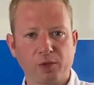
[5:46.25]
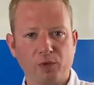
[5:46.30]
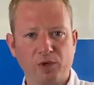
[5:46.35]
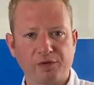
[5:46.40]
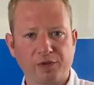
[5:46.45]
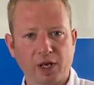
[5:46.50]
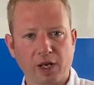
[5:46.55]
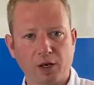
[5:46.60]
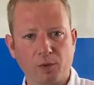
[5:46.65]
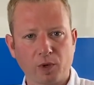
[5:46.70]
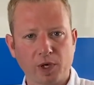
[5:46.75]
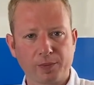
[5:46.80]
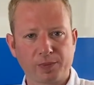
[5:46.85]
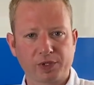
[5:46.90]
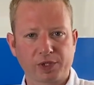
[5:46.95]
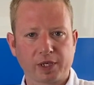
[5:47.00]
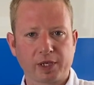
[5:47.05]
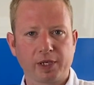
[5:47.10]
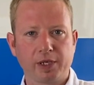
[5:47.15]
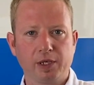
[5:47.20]
We've got a
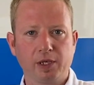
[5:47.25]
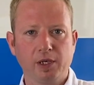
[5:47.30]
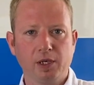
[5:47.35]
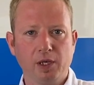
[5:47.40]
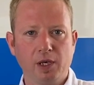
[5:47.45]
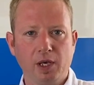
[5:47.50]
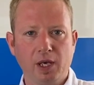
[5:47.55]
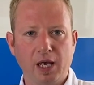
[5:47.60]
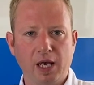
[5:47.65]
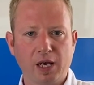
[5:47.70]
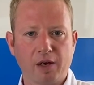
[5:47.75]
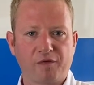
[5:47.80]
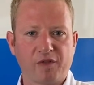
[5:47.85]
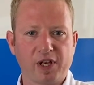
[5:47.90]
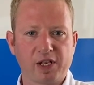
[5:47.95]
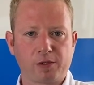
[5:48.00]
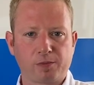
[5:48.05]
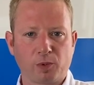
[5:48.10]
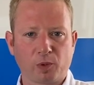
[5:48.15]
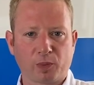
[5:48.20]
website and a
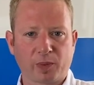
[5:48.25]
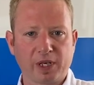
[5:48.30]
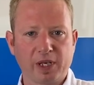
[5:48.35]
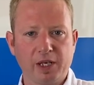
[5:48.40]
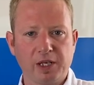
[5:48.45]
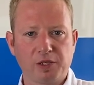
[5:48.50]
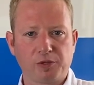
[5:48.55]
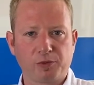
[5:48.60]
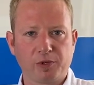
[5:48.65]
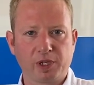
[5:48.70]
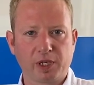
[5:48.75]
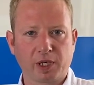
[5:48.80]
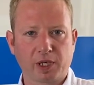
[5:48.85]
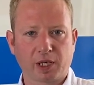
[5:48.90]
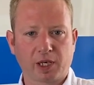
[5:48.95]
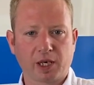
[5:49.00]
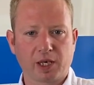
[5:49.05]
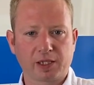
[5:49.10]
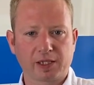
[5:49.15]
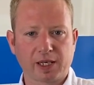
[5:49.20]
Facebook page. We can get in
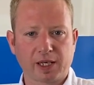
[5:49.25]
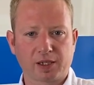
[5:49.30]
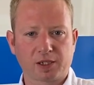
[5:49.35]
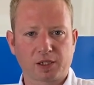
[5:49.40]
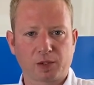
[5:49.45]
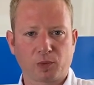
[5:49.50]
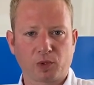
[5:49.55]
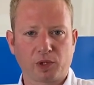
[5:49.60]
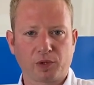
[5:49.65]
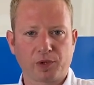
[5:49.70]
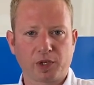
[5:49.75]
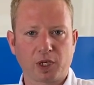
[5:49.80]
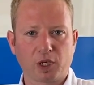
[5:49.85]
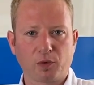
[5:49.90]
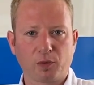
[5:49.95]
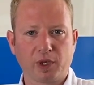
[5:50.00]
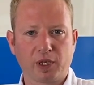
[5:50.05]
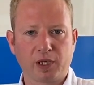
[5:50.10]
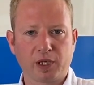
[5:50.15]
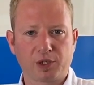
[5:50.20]
contact with someone on there.
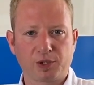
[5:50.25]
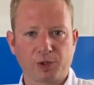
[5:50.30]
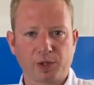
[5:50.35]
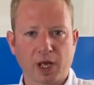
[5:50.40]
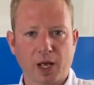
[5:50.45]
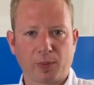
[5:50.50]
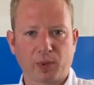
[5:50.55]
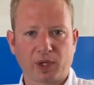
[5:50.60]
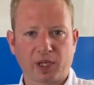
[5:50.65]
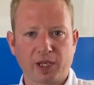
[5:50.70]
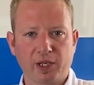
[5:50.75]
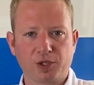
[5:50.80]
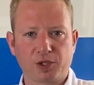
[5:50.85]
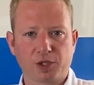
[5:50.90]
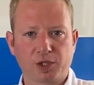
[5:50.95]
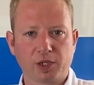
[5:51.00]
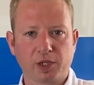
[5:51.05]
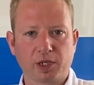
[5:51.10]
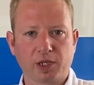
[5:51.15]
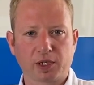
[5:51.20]
We can get you an
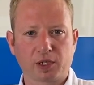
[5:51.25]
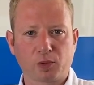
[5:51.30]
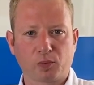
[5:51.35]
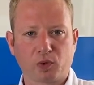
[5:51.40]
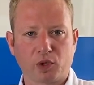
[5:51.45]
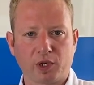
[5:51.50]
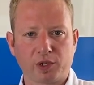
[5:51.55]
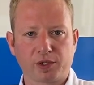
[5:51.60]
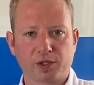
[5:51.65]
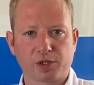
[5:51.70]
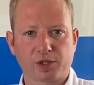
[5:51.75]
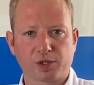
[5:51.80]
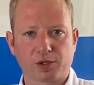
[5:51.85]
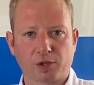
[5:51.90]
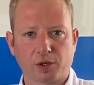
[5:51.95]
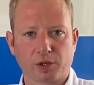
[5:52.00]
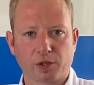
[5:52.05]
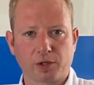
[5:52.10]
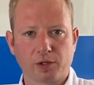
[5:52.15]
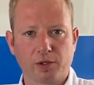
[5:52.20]
application and get the process
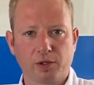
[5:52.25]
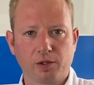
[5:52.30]
started.